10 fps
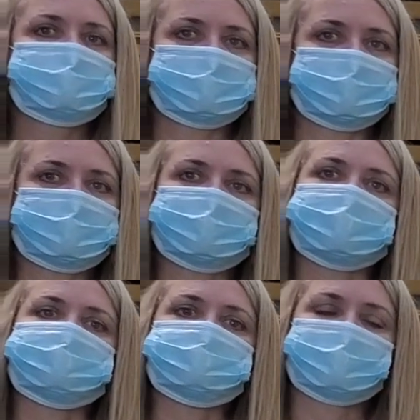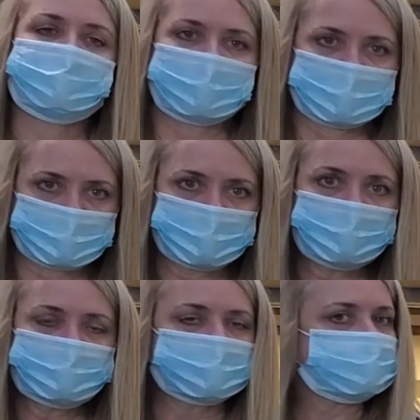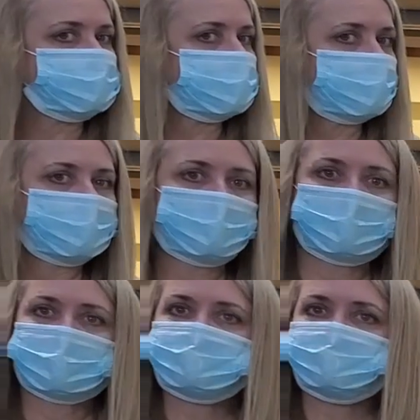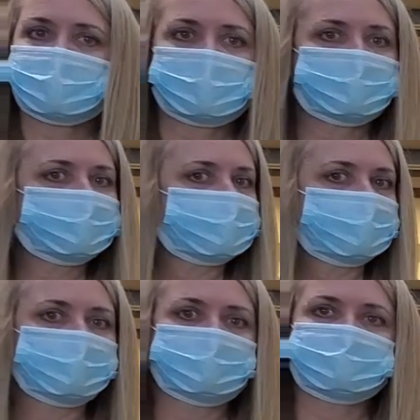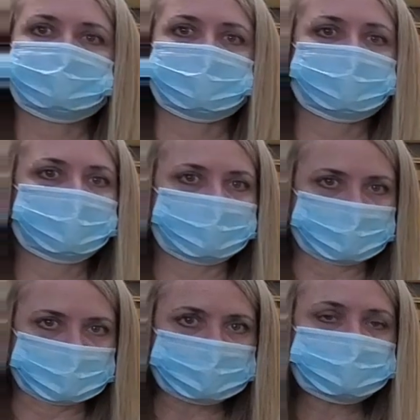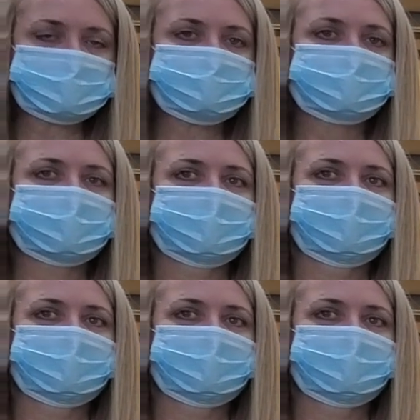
B means bow, because we always bow before we receive the Eucharist.